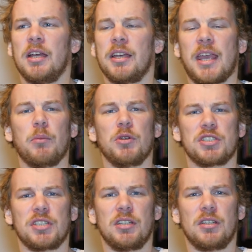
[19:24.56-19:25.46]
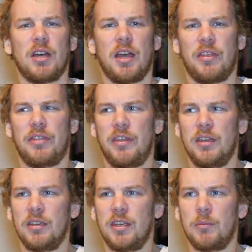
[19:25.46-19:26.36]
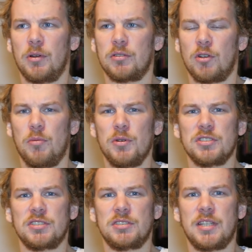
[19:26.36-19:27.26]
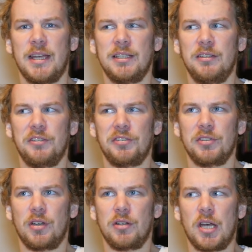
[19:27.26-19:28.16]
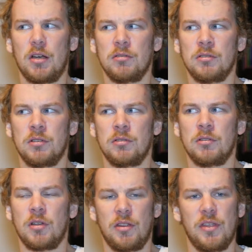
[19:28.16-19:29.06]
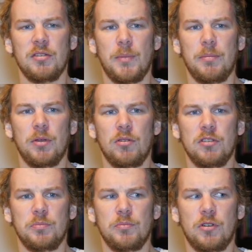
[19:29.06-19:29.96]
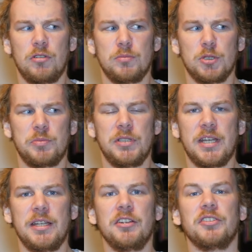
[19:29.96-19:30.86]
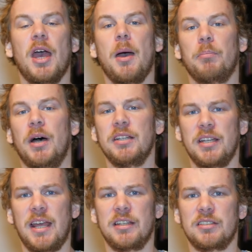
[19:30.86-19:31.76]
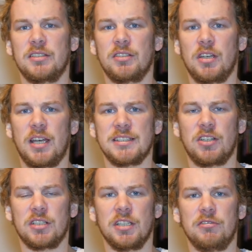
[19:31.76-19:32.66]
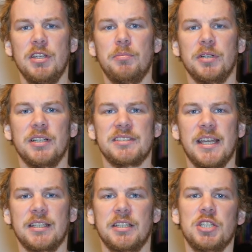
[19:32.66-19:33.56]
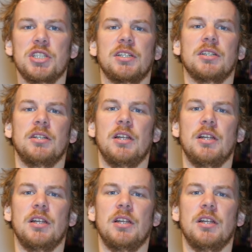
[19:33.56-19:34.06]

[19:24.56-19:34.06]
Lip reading: a game which I think came out almost 10 years ago now. I think it might be almost be 10 years, but it has gotten a reprint, a second edition